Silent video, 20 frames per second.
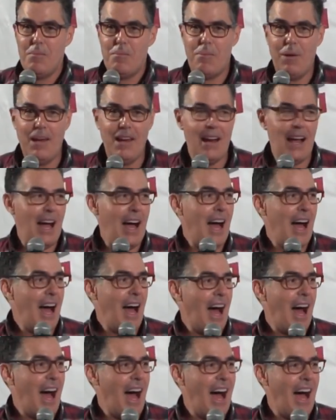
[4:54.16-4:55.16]
But
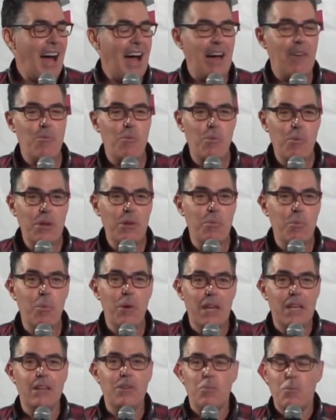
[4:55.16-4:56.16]

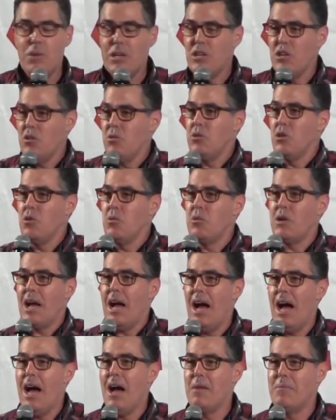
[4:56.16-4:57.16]
when you do
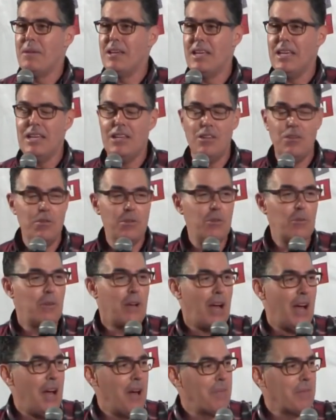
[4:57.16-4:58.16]

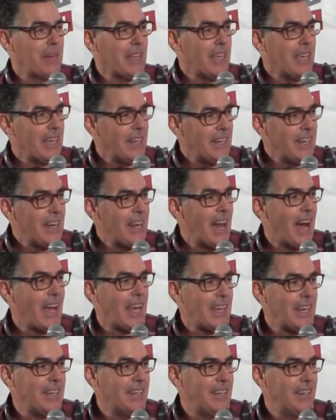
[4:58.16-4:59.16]
comedy at
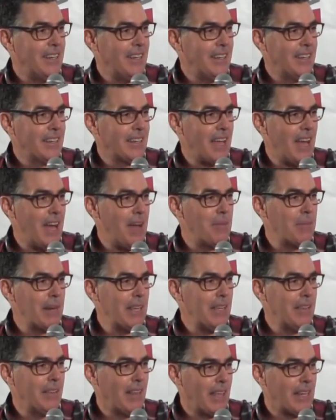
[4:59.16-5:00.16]
night.
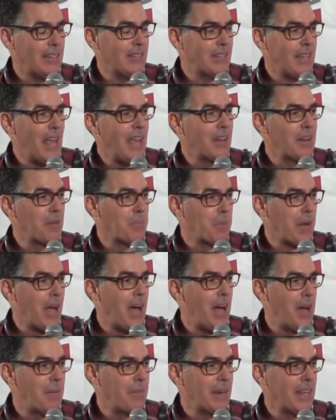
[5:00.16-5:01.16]
comedy, like stand-up
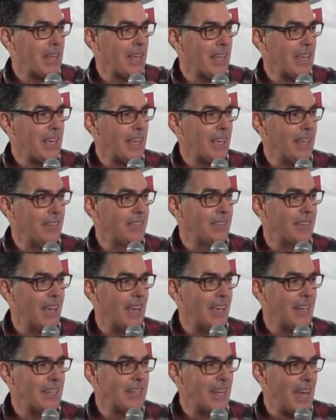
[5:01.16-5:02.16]
comedy, is
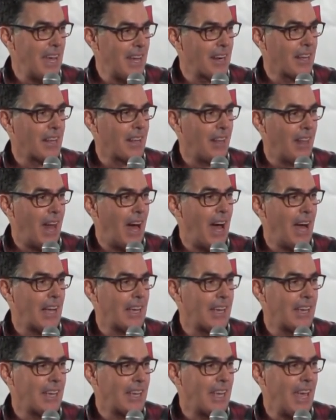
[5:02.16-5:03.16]
a 10
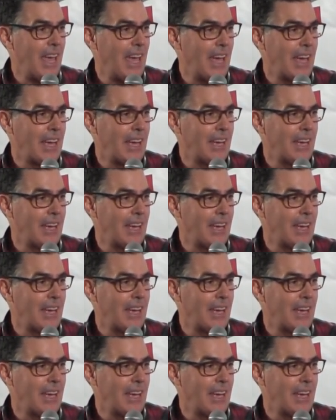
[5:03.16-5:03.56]
o'clock gig.